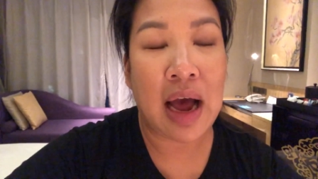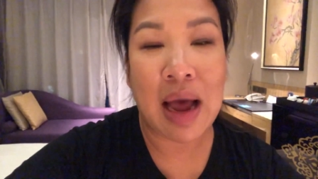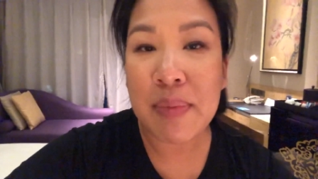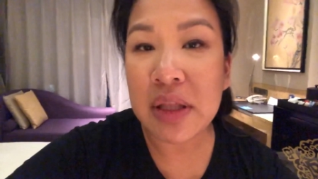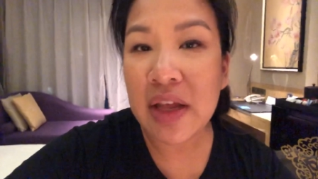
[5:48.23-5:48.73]

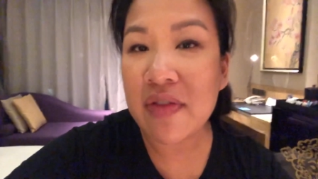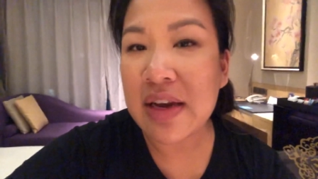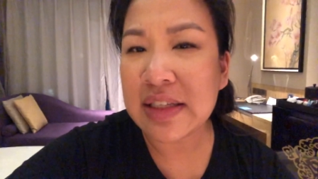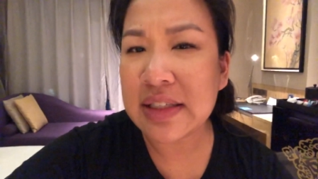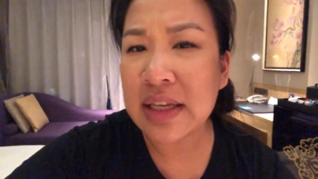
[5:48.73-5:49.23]
I believe
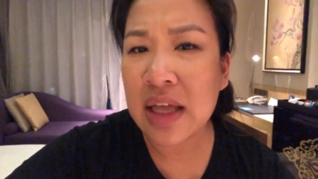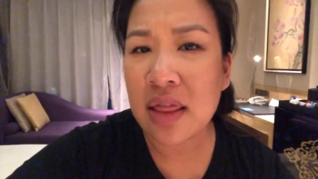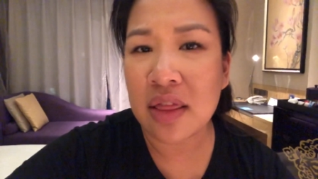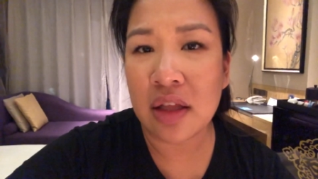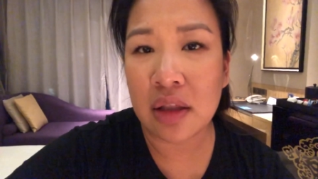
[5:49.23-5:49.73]
that it's
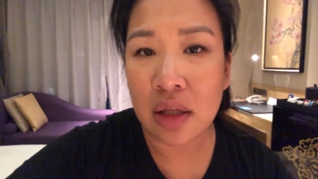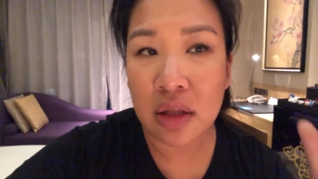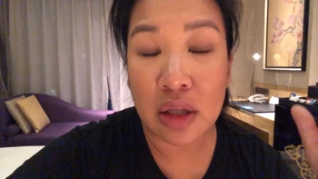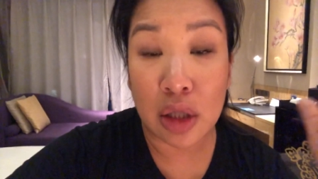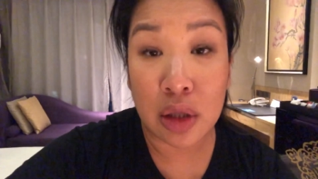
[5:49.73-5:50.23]
the,
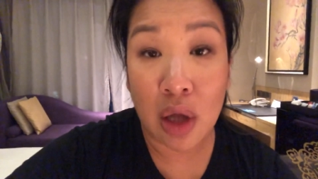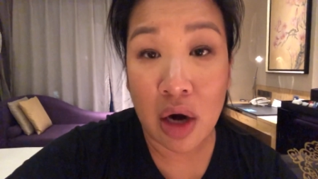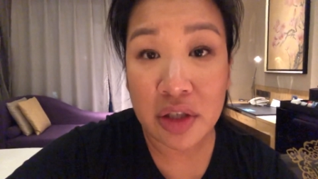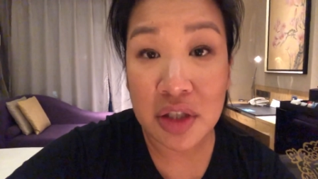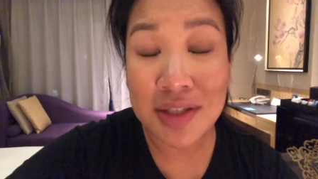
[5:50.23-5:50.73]
the
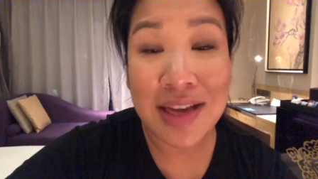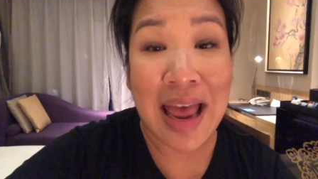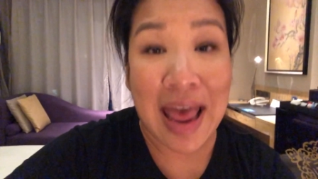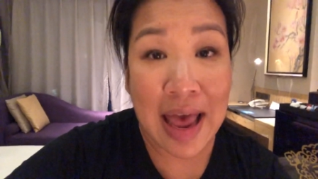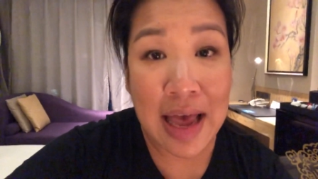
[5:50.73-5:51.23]
largest
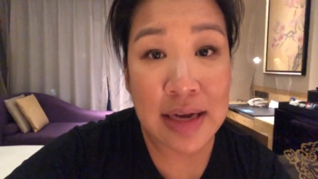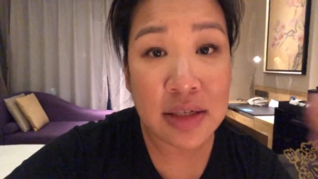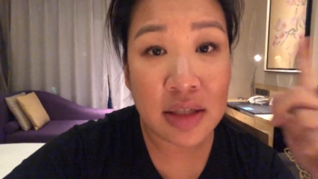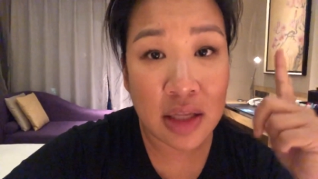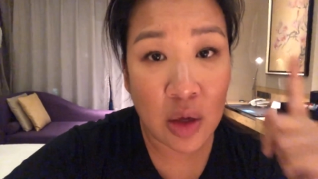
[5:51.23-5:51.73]

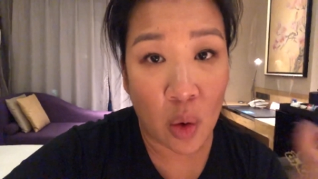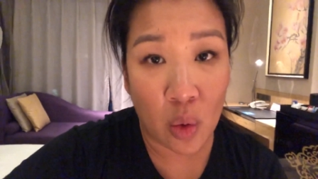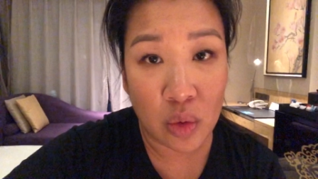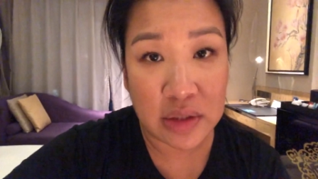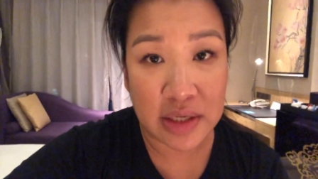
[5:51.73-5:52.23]
and the
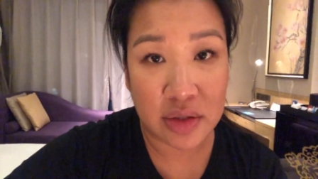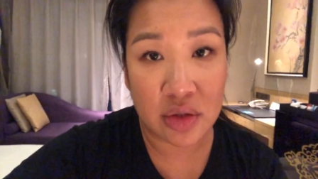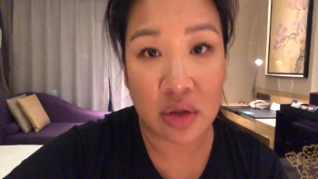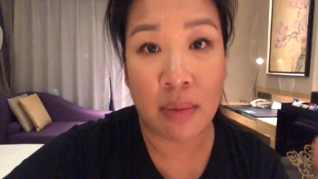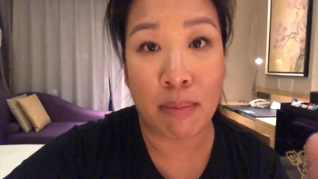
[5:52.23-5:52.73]

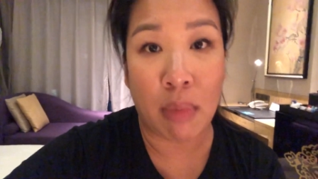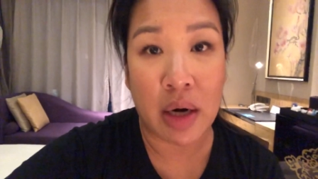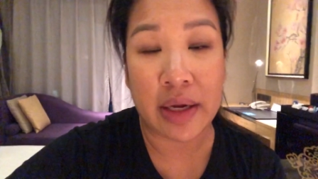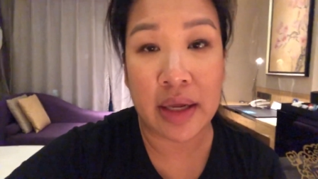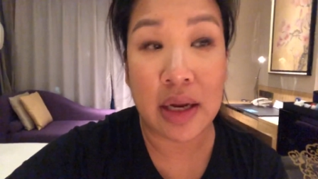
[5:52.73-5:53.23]
oldest
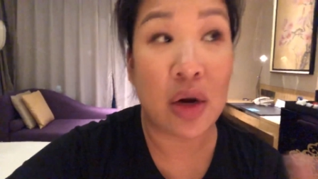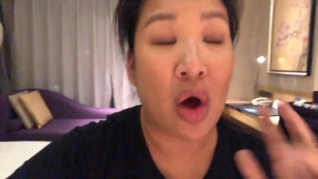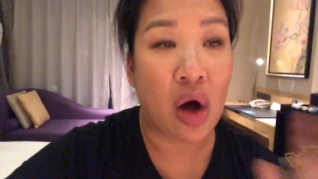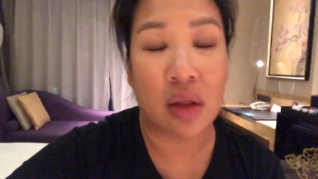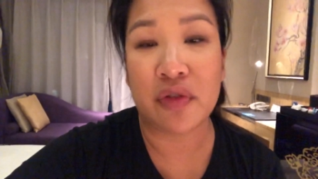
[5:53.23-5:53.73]
market in
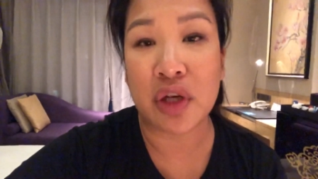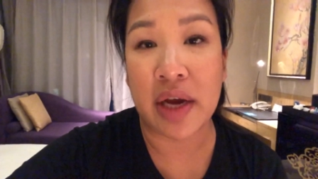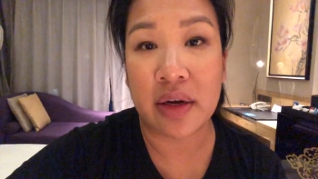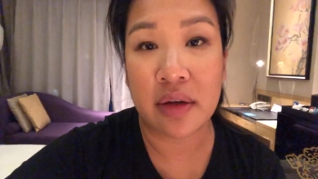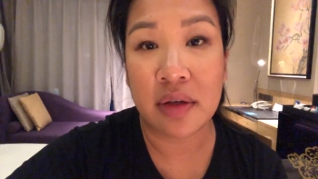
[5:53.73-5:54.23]
all of
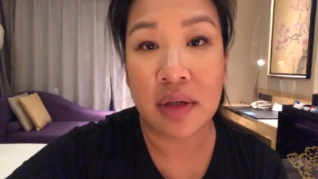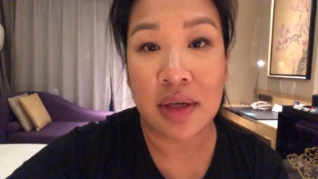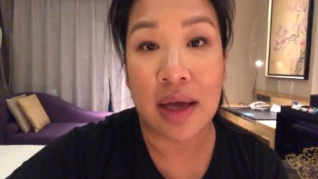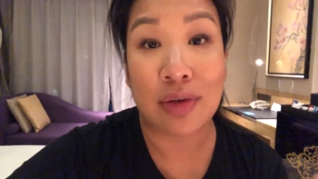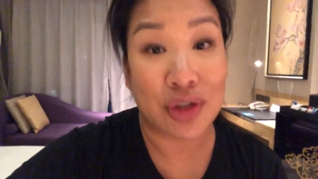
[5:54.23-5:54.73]
China.
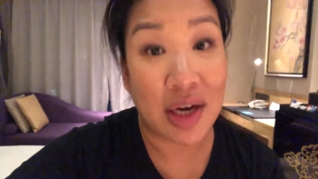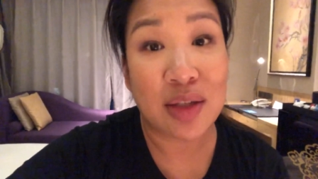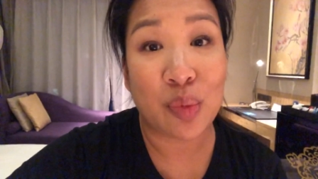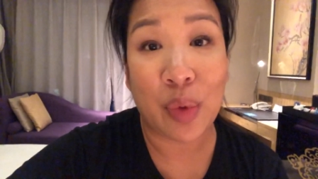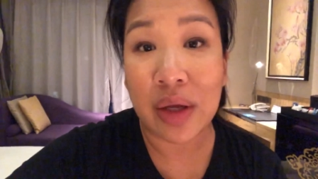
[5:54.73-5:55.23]
Now,
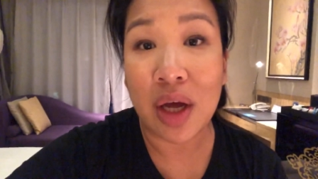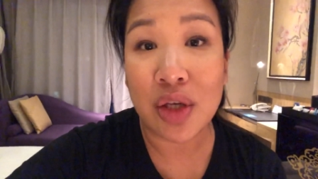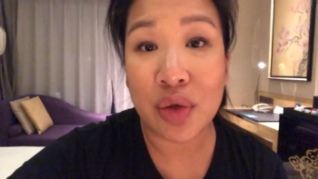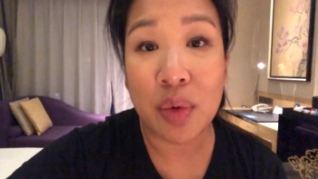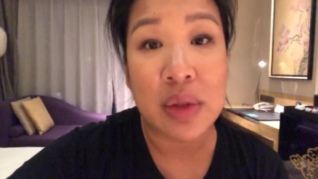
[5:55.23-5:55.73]
China's a big
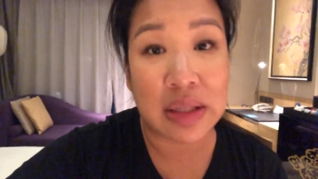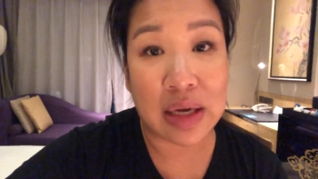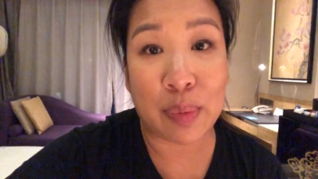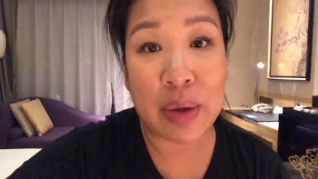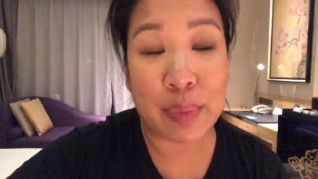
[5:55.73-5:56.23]
country with a
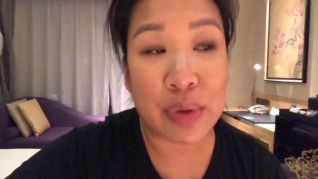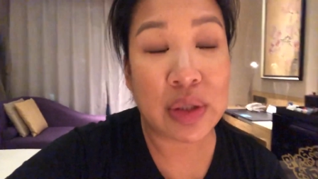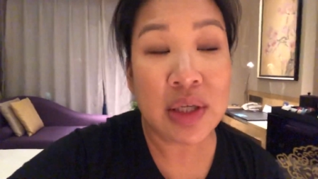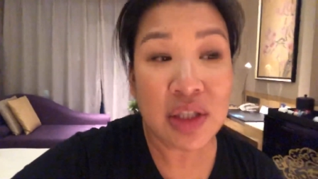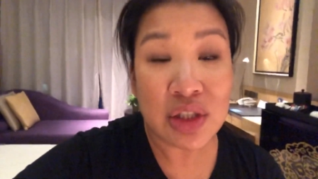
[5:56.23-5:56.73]
lot of
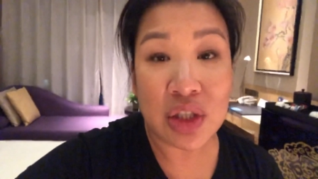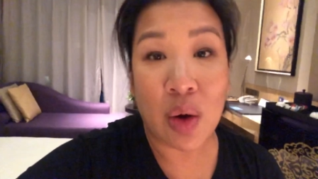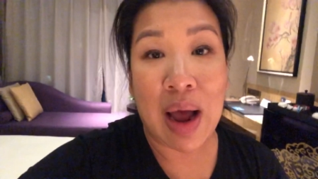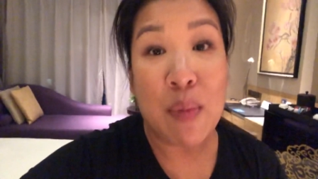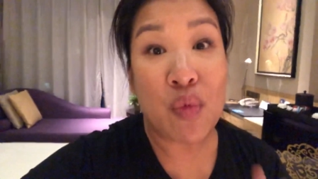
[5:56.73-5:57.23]
people,
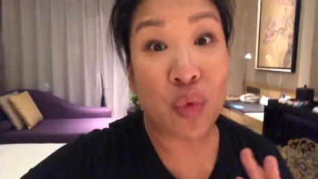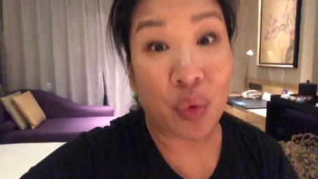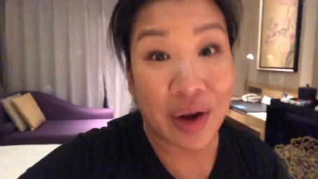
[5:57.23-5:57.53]
so I'm